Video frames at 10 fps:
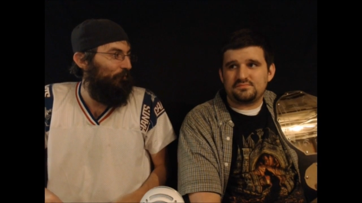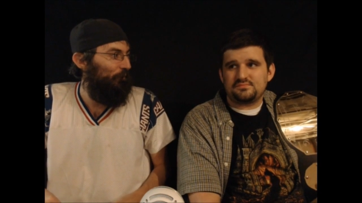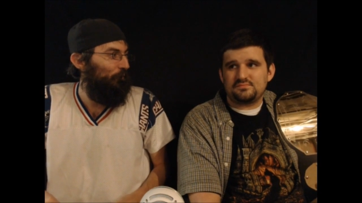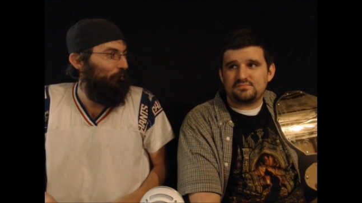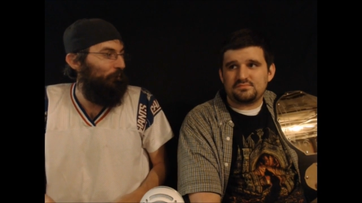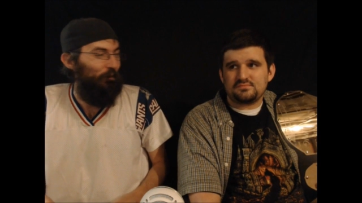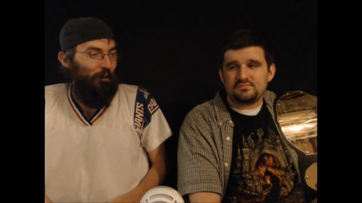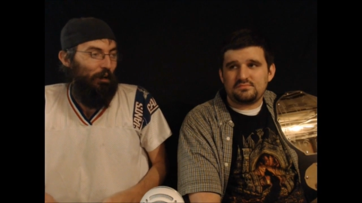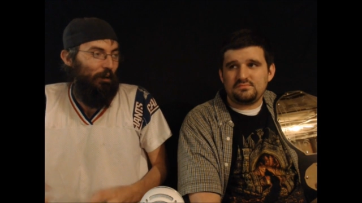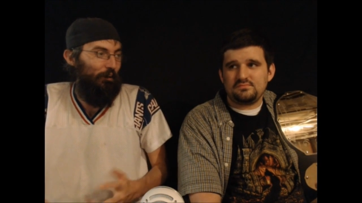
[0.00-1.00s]
Speaker 1: do. But
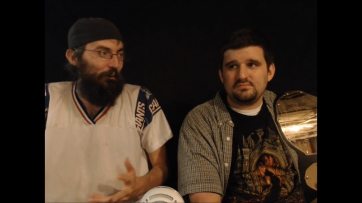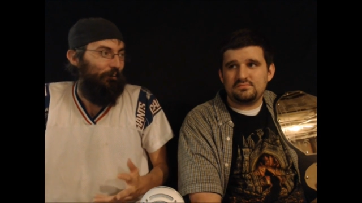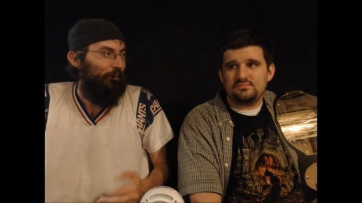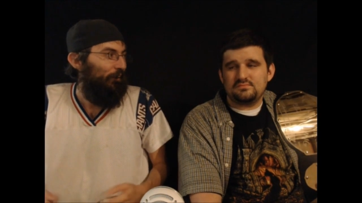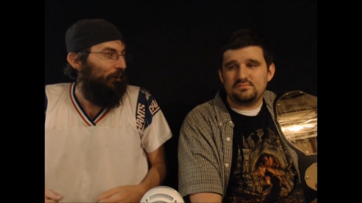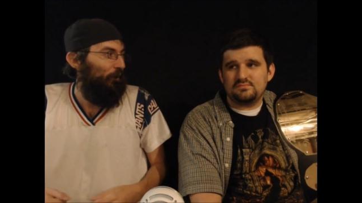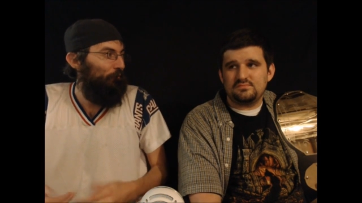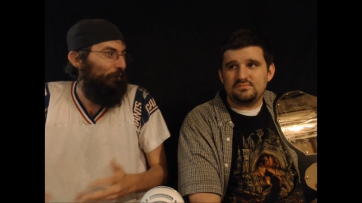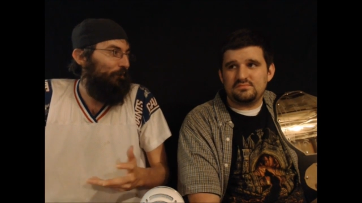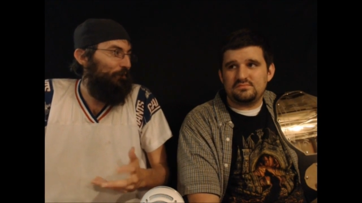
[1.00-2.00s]
hey, her
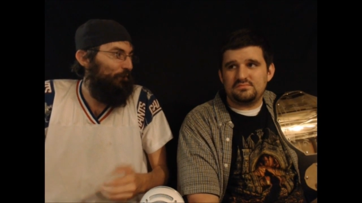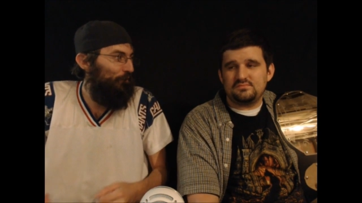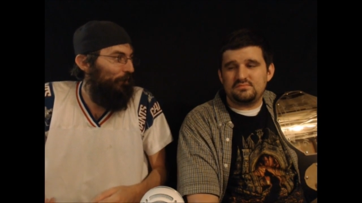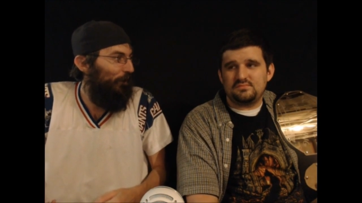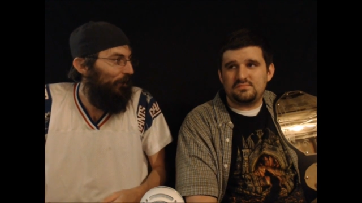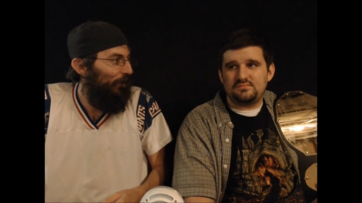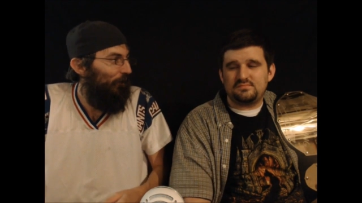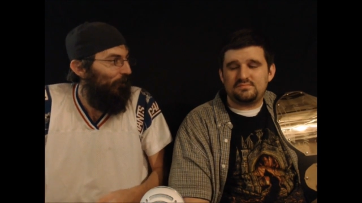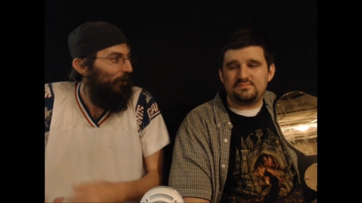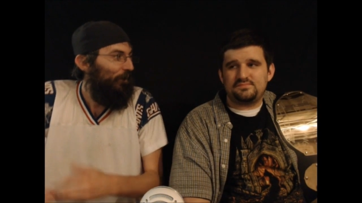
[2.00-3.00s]
face is there
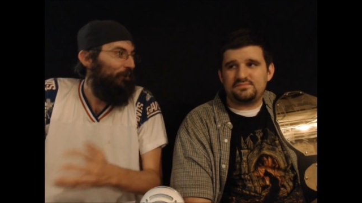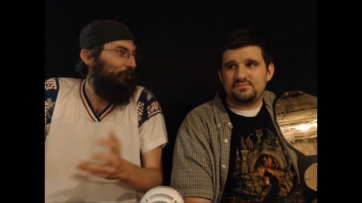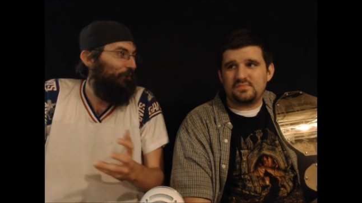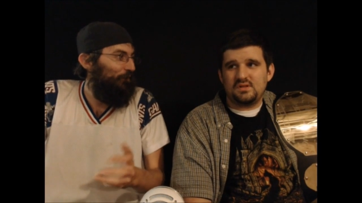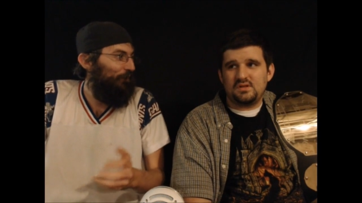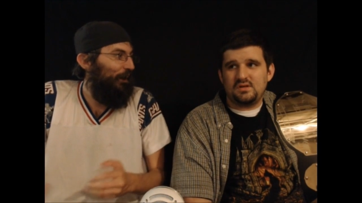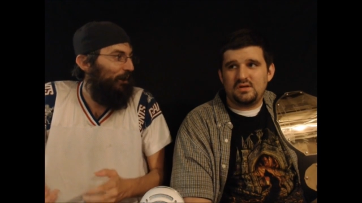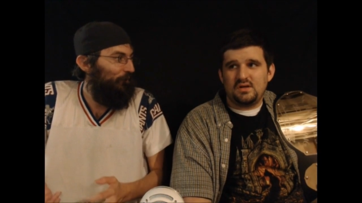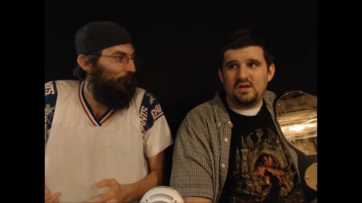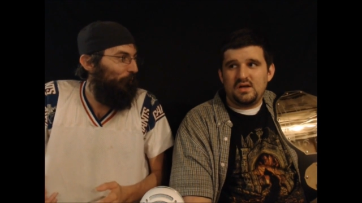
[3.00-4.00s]
now, so she
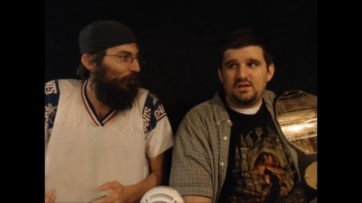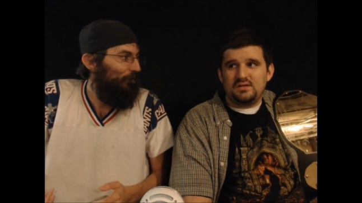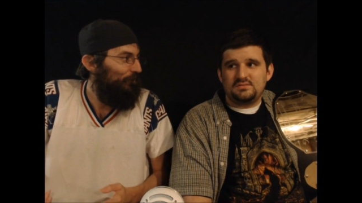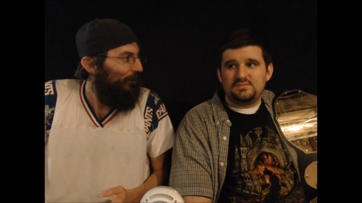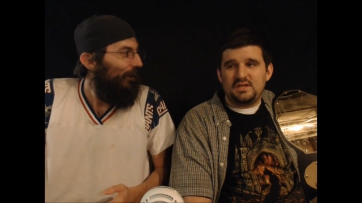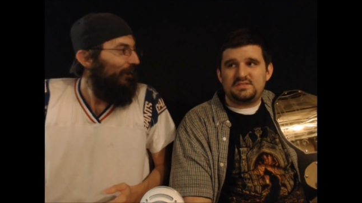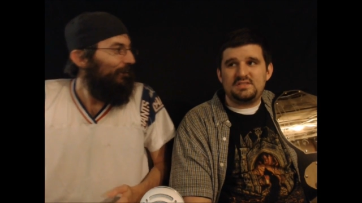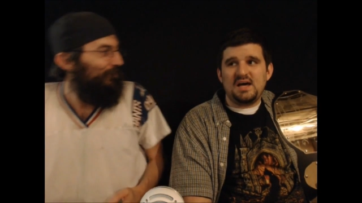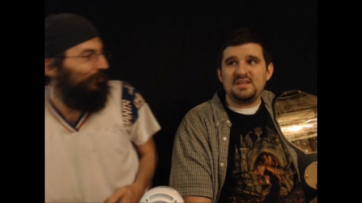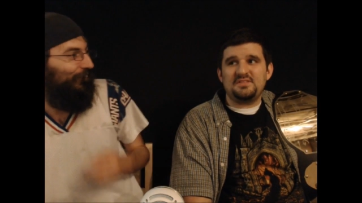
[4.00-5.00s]
got it twice. It's
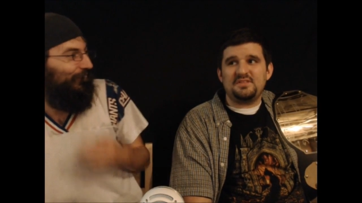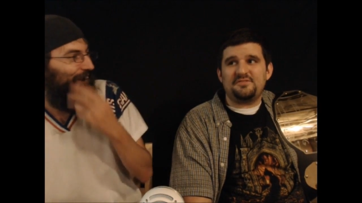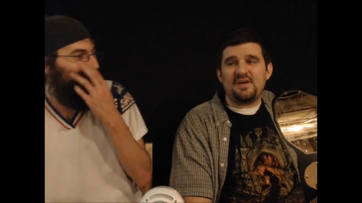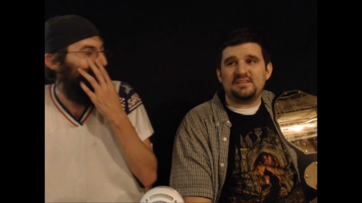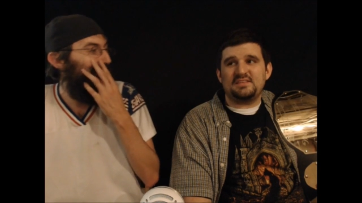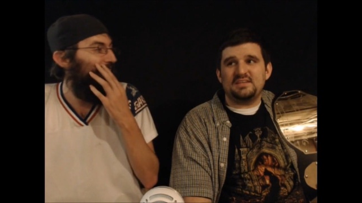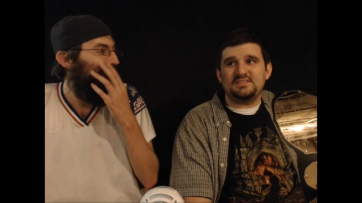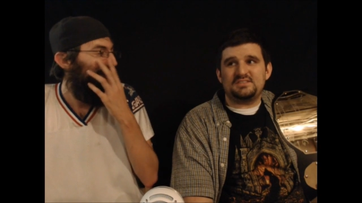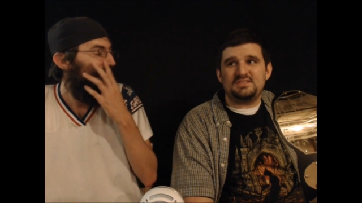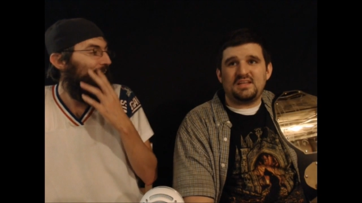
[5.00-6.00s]
not so even the fact it.
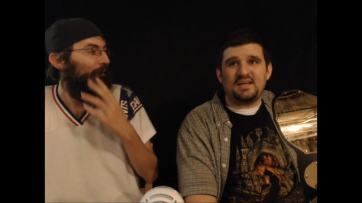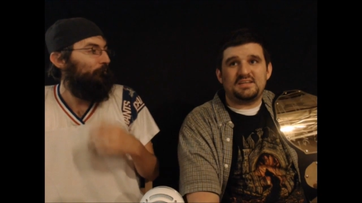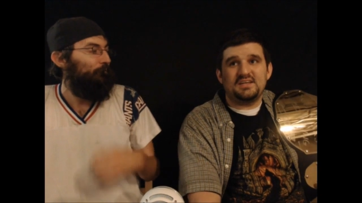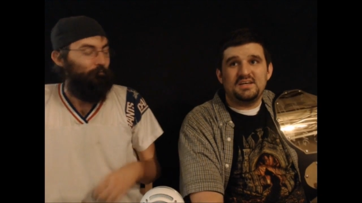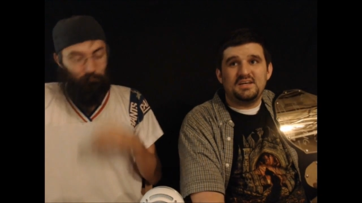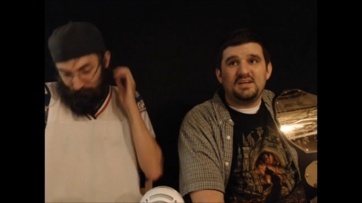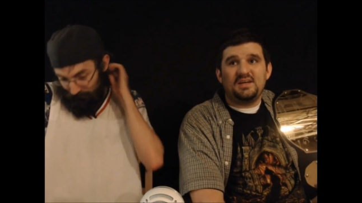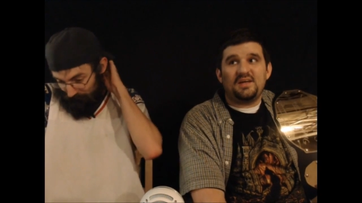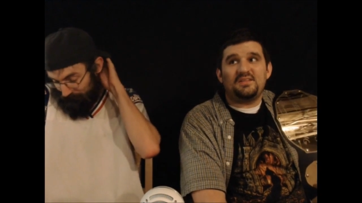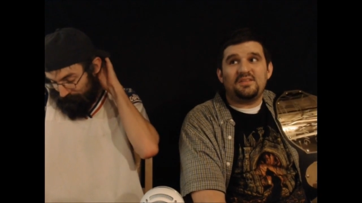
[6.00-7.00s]
that
Speaker 2: like
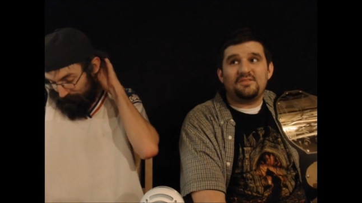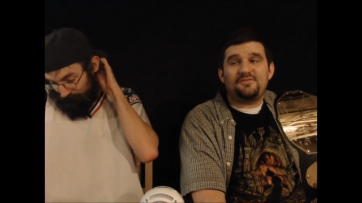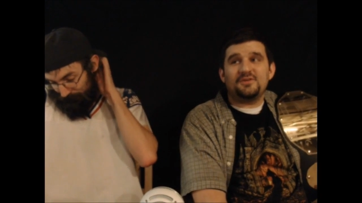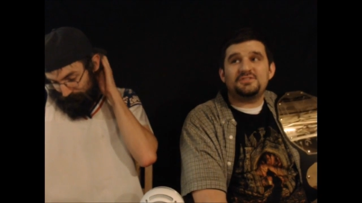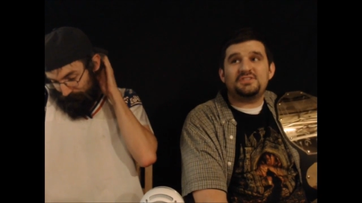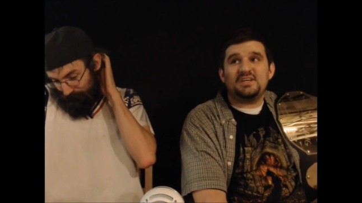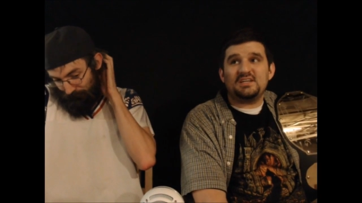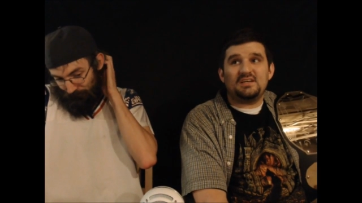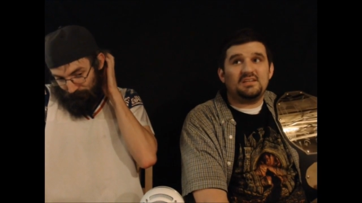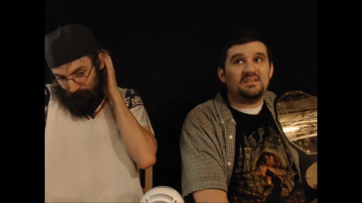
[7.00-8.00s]
the first
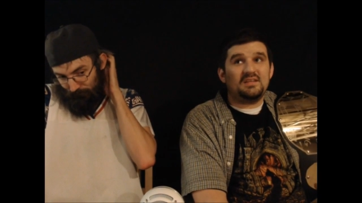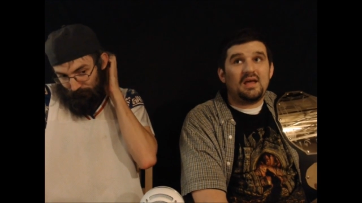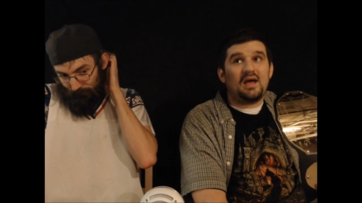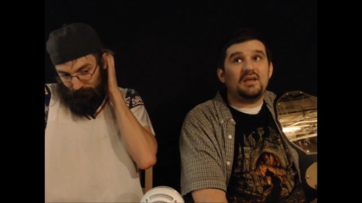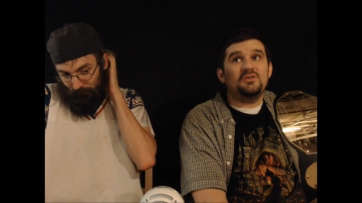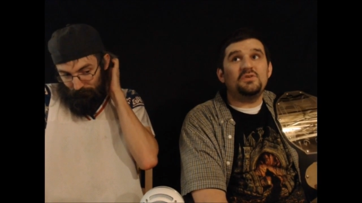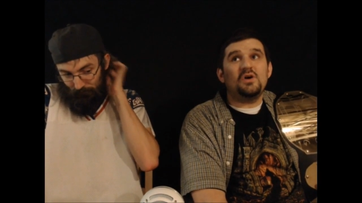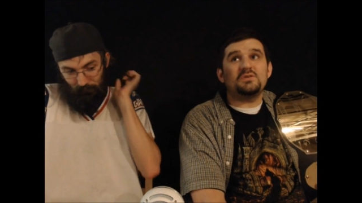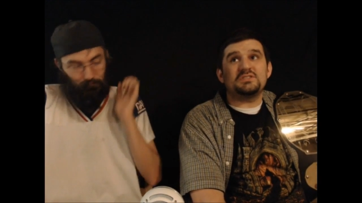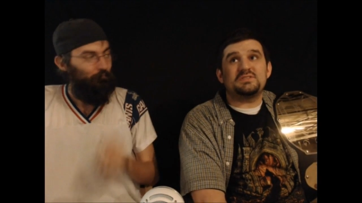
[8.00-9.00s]
kick. It, you
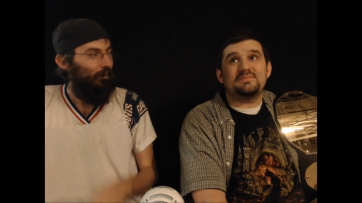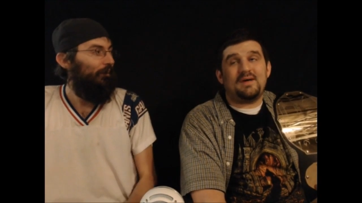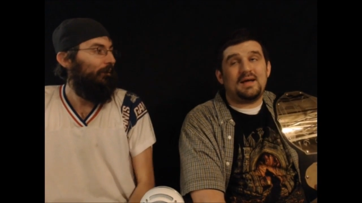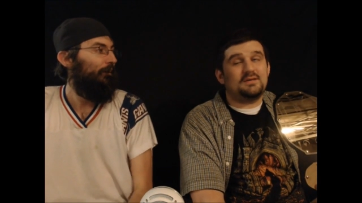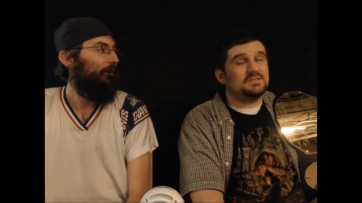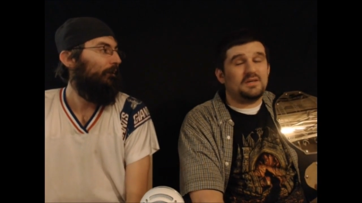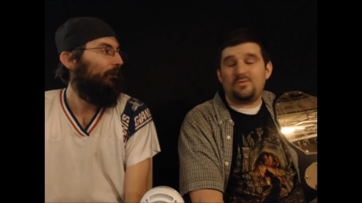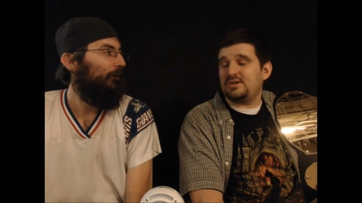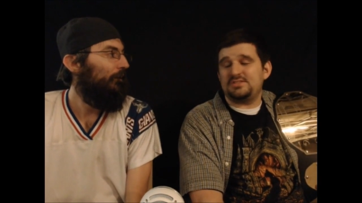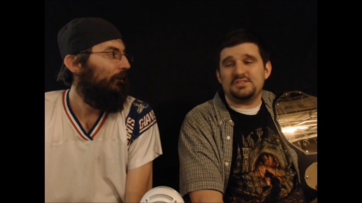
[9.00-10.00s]
noticed because I, I,
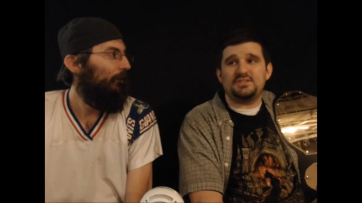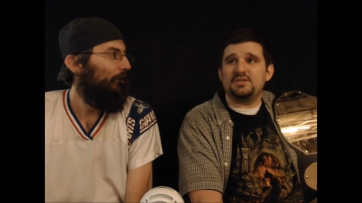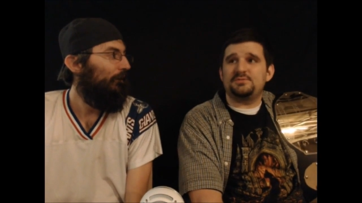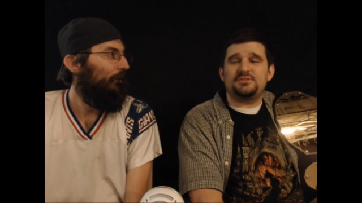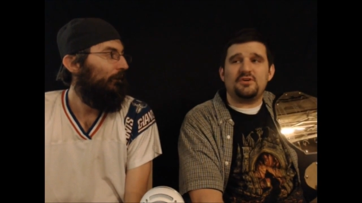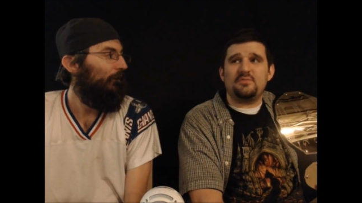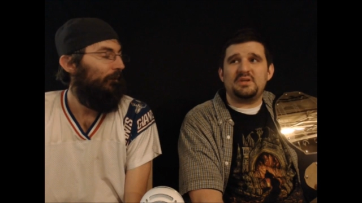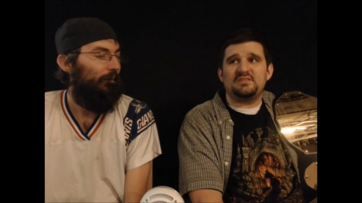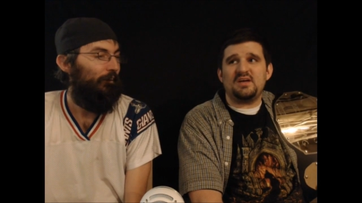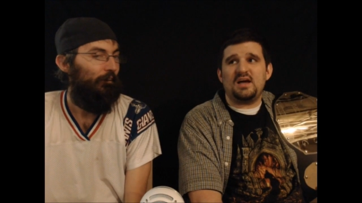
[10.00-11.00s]
watched this clip so
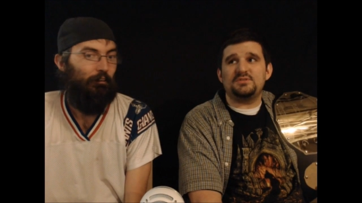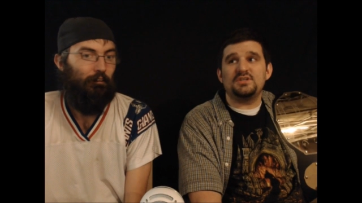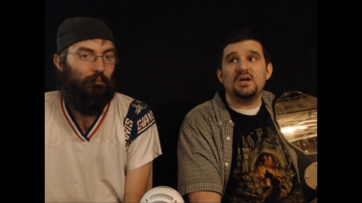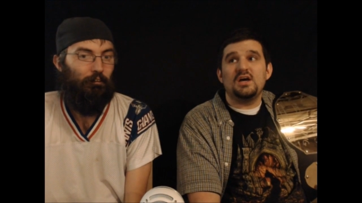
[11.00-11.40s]
many times.